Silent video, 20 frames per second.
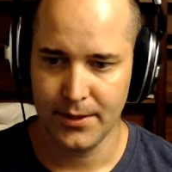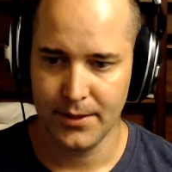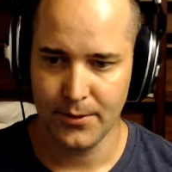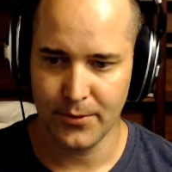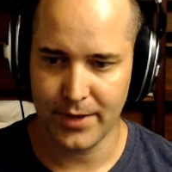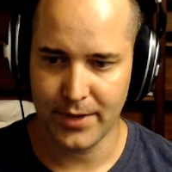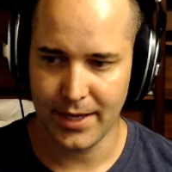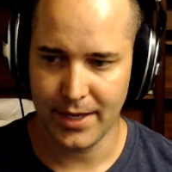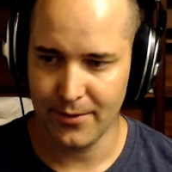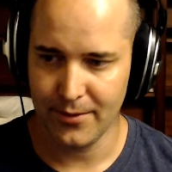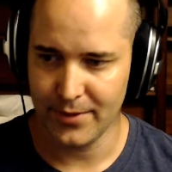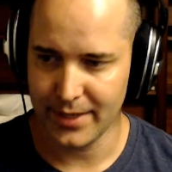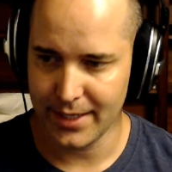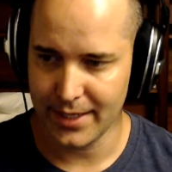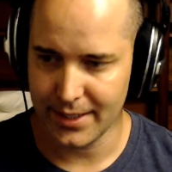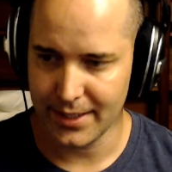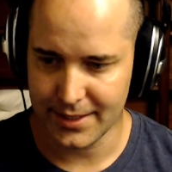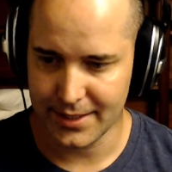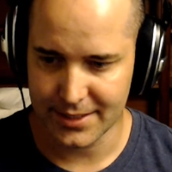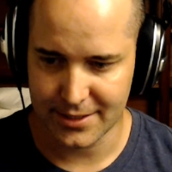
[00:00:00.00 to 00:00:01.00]
Okay, I want to
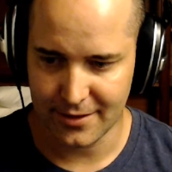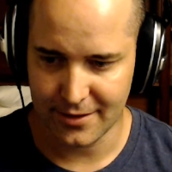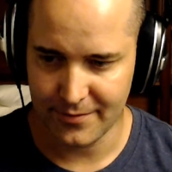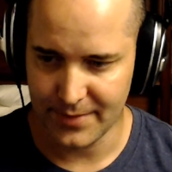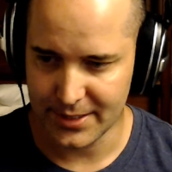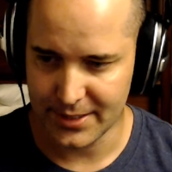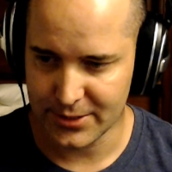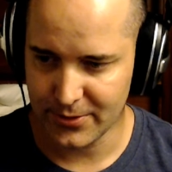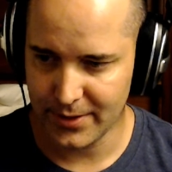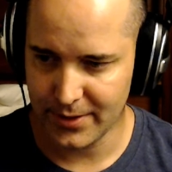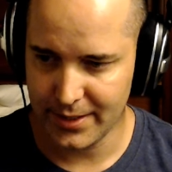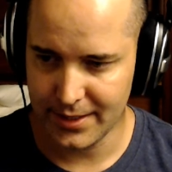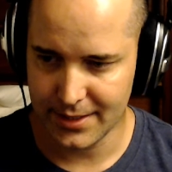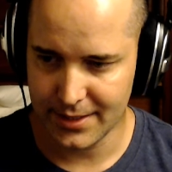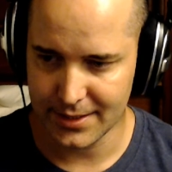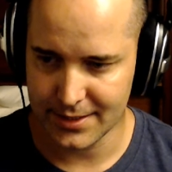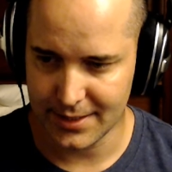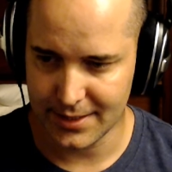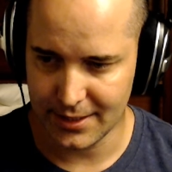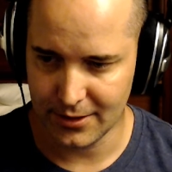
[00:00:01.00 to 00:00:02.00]
get this off my screen
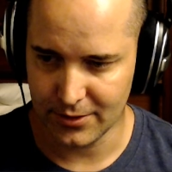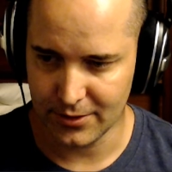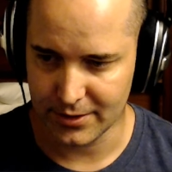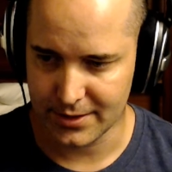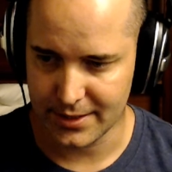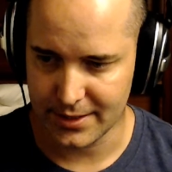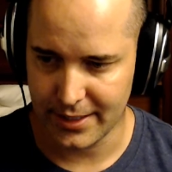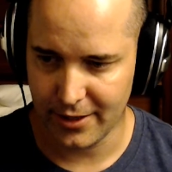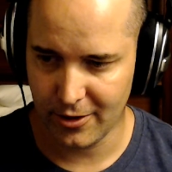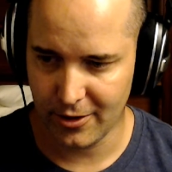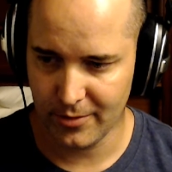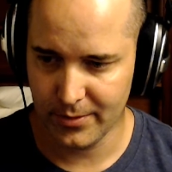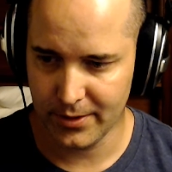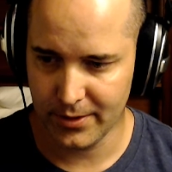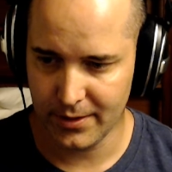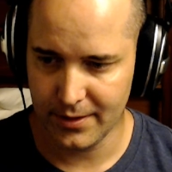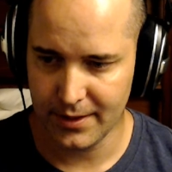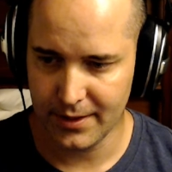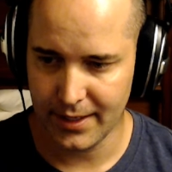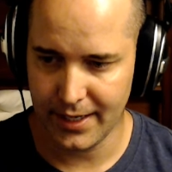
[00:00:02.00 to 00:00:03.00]
because it looks
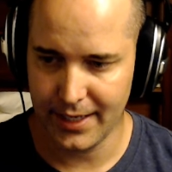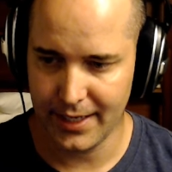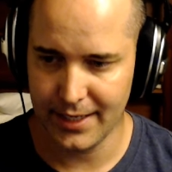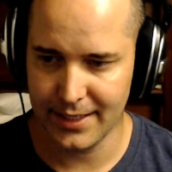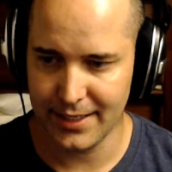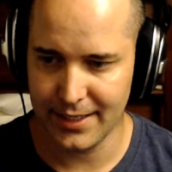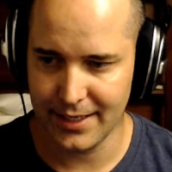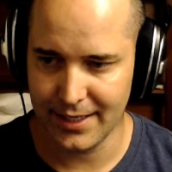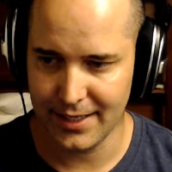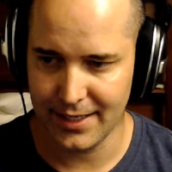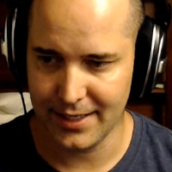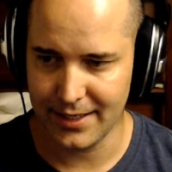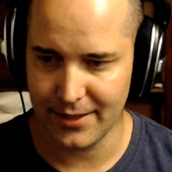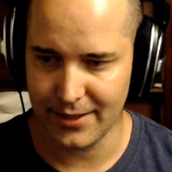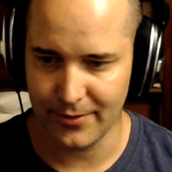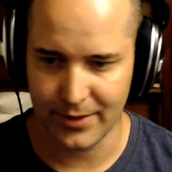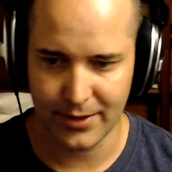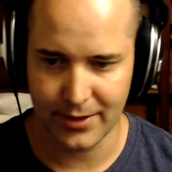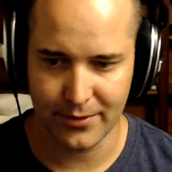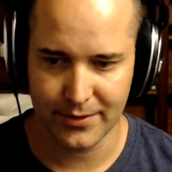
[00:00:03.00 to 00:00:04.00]
terrible. And there
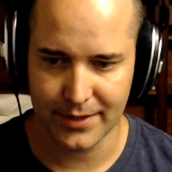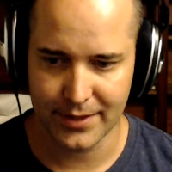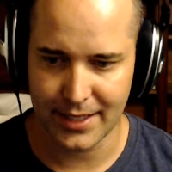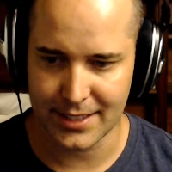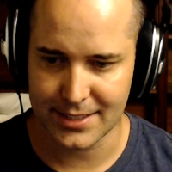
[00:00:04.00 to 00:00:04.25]
we go. That's